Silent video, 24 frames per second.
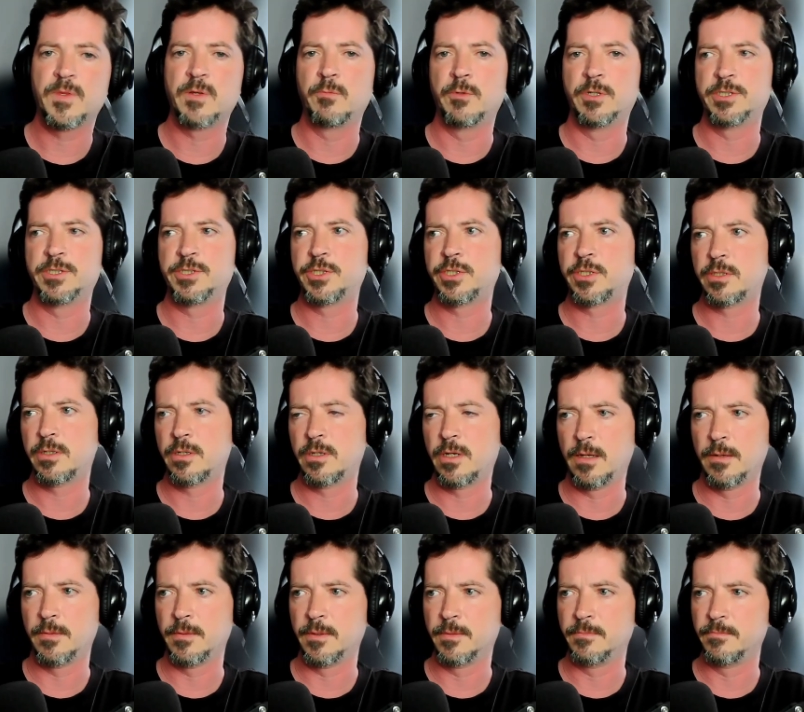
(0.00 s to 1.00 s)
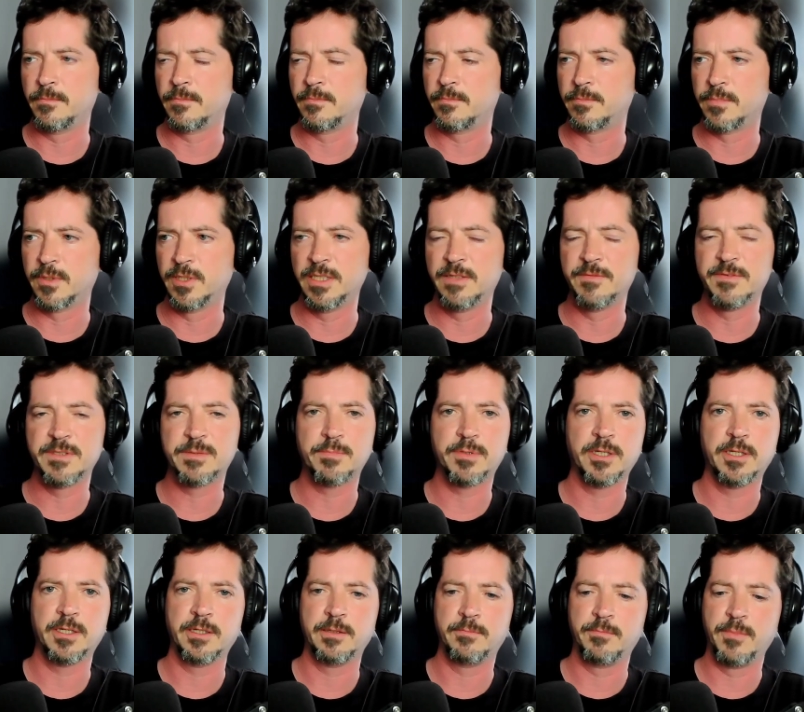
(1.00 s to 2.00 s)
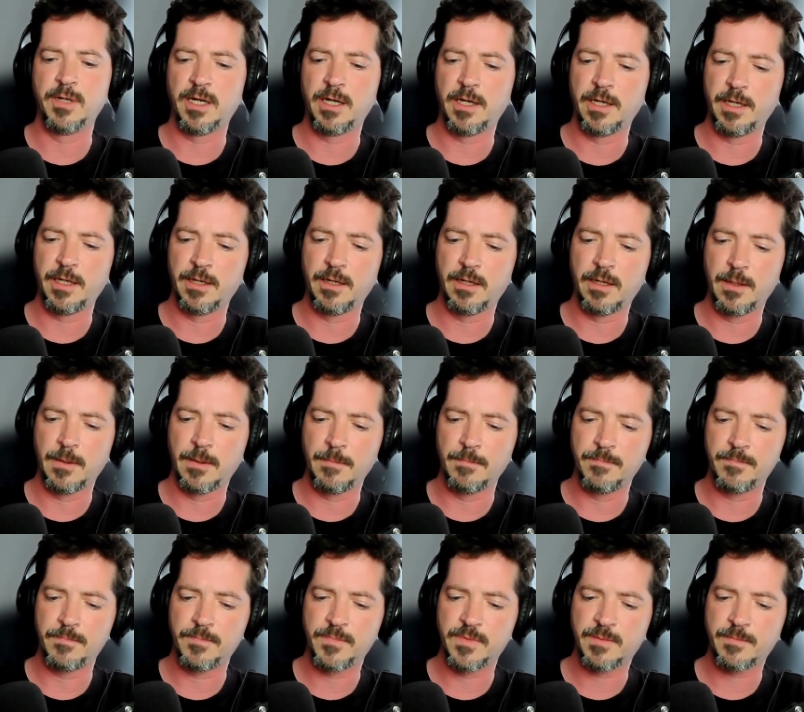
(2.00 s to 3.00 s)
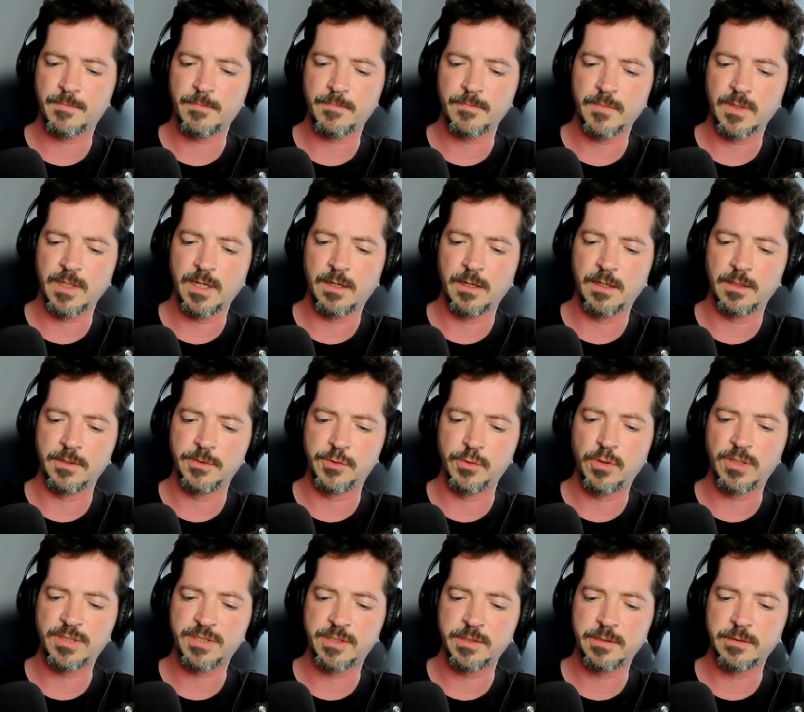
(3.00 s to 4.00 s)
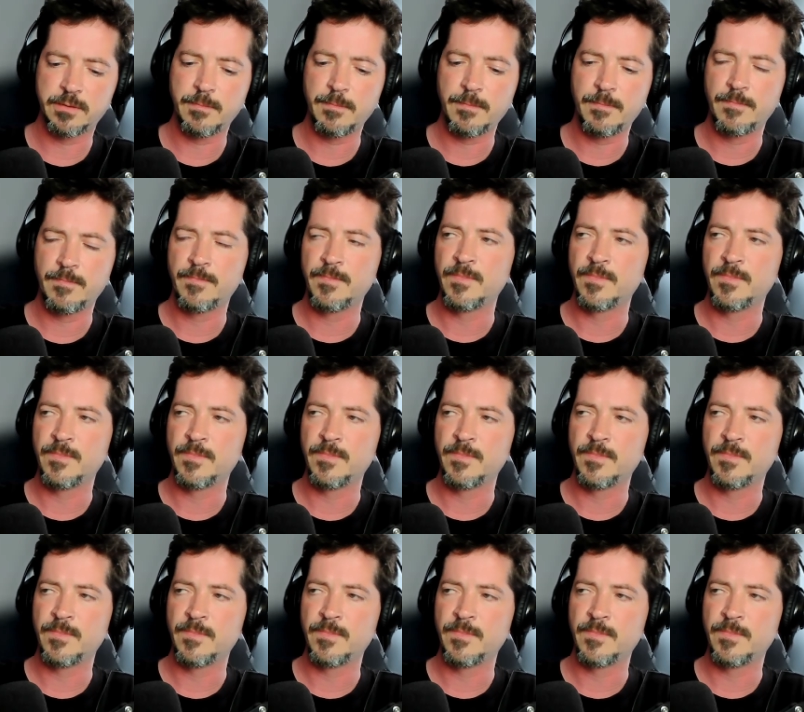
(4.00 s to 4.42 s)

which I believe is played by Dawson.